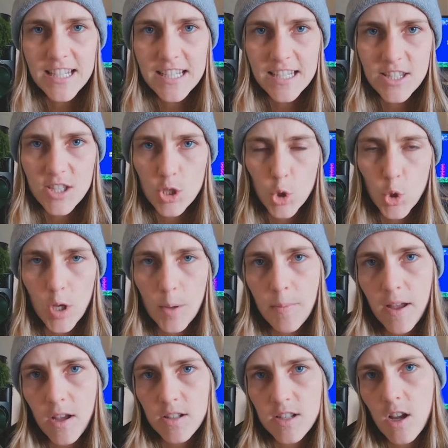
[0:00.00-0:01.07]
let's talk
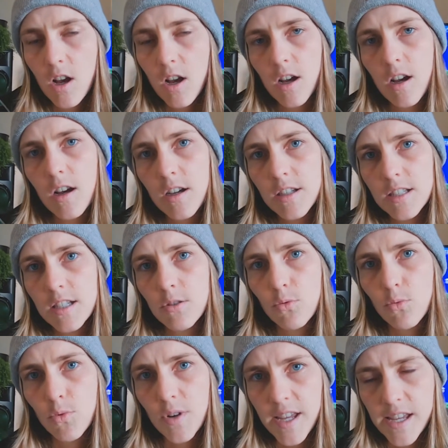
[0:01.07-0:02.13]
about
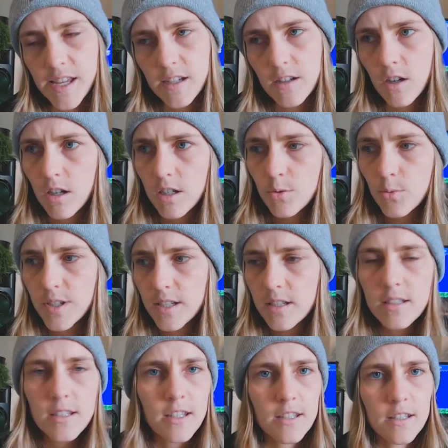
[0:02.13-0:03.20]
hardware. Hardware?
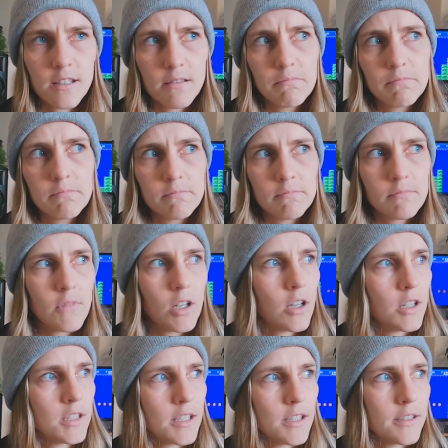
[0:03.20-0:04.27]
Gear.
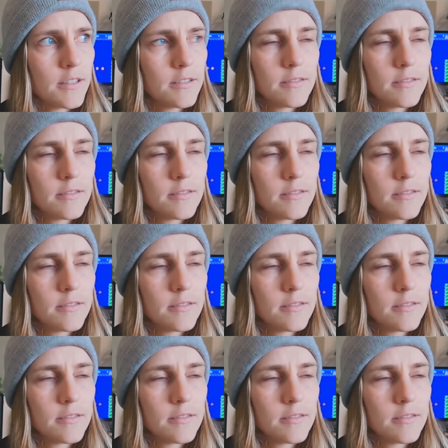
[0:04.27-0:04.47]
Hard gear.